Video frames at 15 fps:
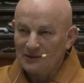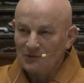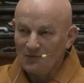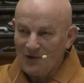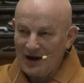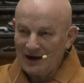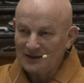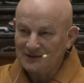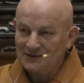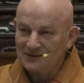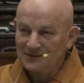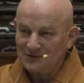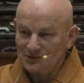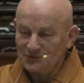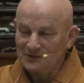Why?
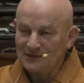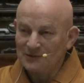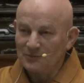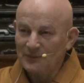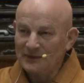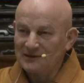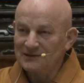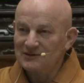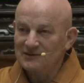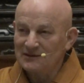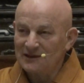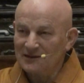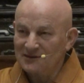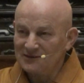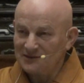You can
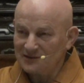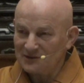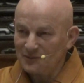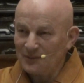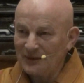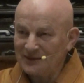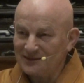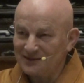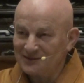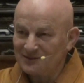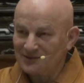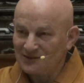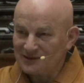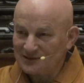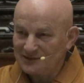penetrate the dependent
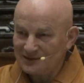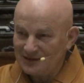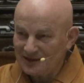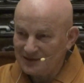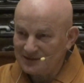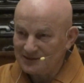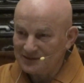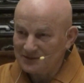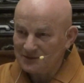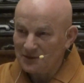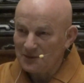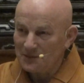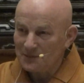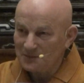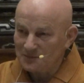origination.
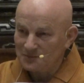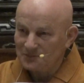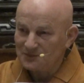Hmm?